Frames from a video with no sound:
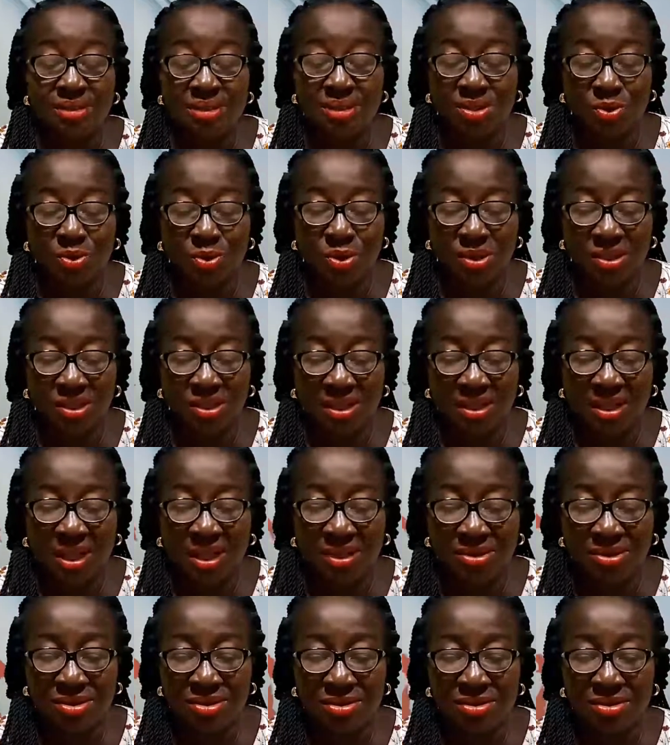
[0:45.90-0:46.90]
it was
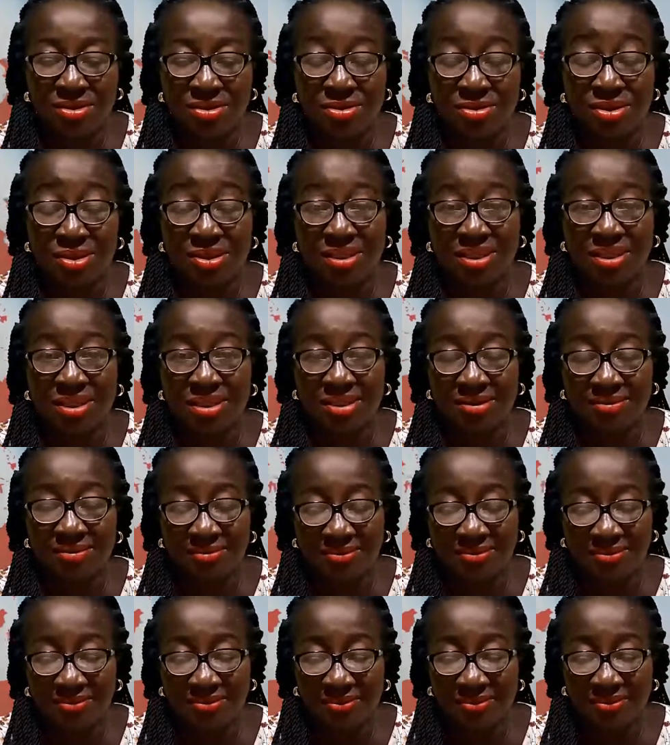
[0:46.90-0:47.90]
cattle rustling.
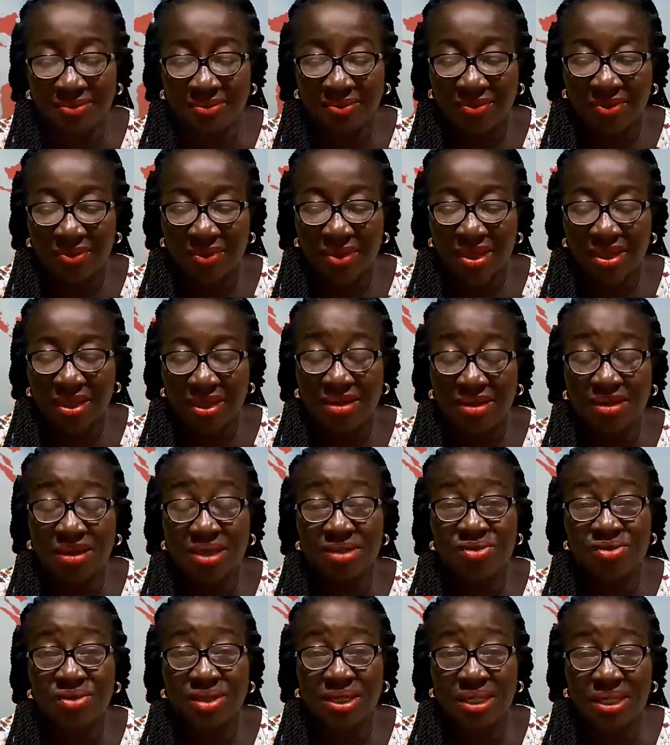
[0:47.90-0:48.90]

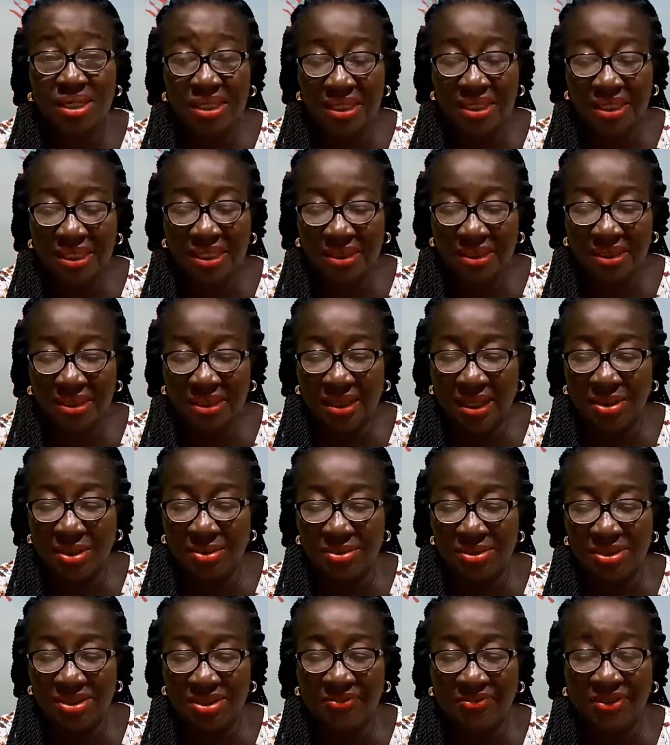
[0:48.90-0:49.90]
Gradually, it now
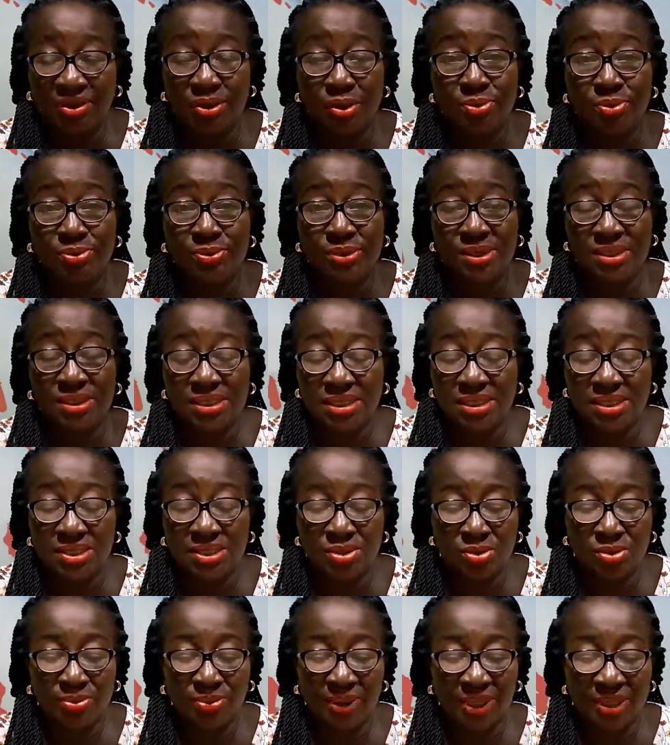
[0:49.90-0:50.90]
developed
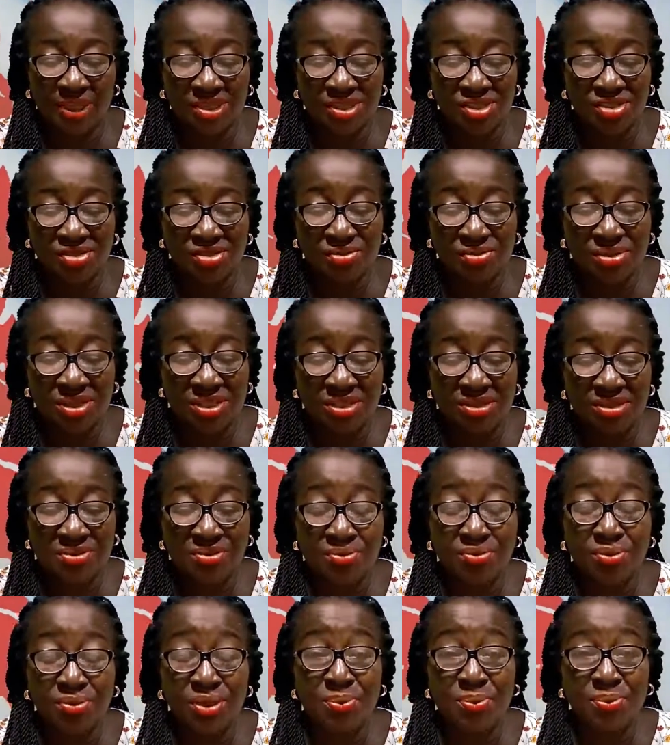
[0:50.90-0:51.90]
into banditry,
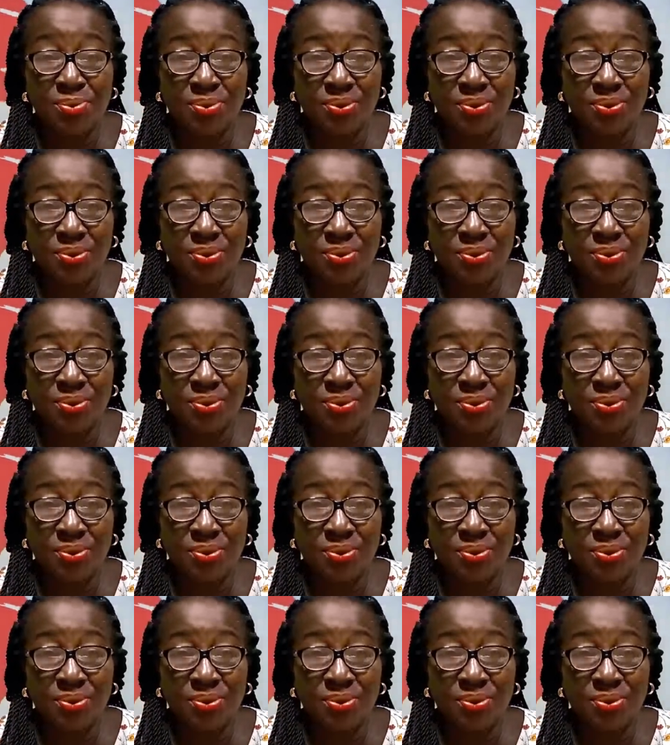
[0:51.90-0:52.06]
rape,